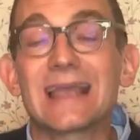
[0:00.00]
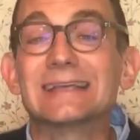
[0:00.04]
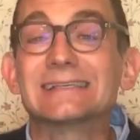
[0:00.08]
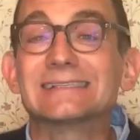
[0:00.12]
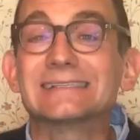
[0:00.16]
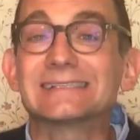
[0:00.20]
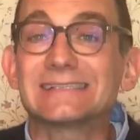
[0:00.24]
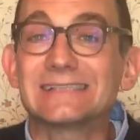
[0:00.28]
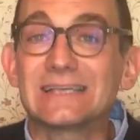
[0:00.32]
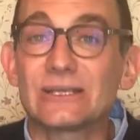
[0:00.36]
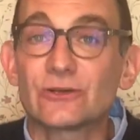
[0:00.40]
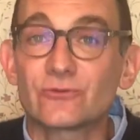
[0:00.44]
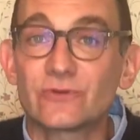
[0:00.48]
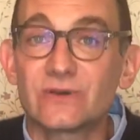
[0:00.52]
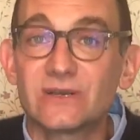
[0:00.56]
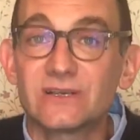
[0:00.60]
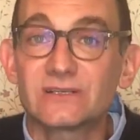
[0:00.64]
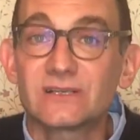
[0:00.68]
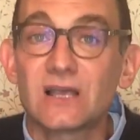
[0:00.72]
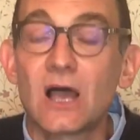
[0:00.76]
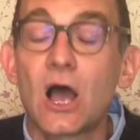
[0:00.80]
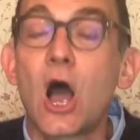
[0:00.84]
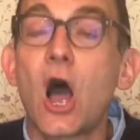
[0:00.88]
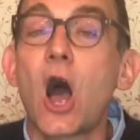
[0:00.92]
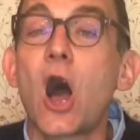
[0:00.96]
a
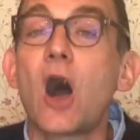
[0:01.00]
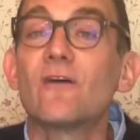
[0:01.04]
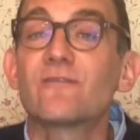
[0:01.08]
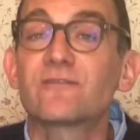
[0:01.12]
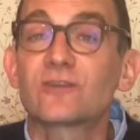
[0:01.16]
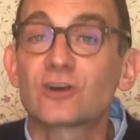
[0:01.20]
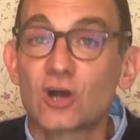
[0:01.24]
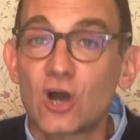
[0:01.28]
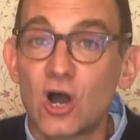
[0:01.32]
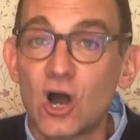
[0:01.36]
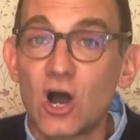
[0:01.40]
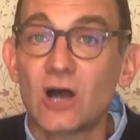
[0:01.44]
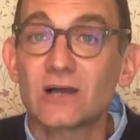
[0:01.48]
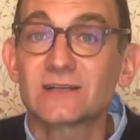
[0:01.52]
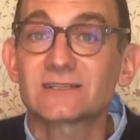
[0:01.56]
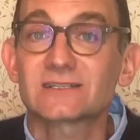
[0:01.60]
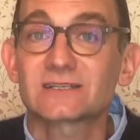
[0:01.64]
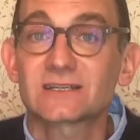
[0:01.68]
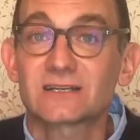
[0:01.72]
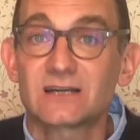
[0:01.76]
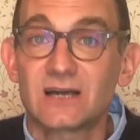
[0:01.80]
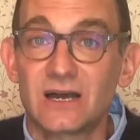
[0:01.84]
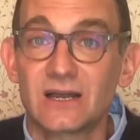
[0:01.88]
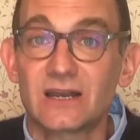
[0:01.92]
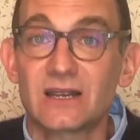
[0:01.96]
series of
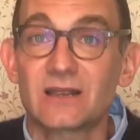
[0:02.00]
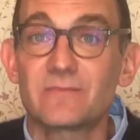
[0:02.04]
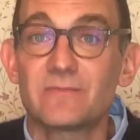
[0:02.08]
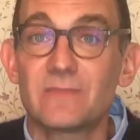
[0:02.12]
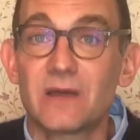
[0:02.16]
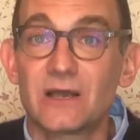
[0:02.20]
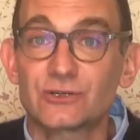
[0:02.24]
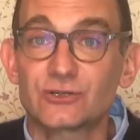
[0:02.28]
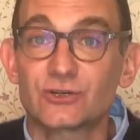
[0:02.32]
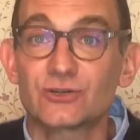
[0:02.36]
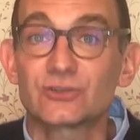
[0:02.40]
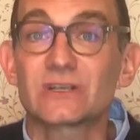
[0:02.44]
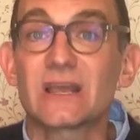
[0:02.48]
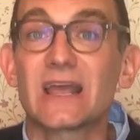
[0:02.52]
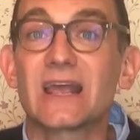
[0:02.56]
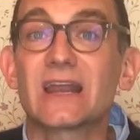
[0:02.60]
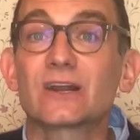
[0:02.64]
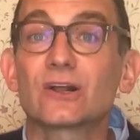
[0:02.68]
cost-cutting measures,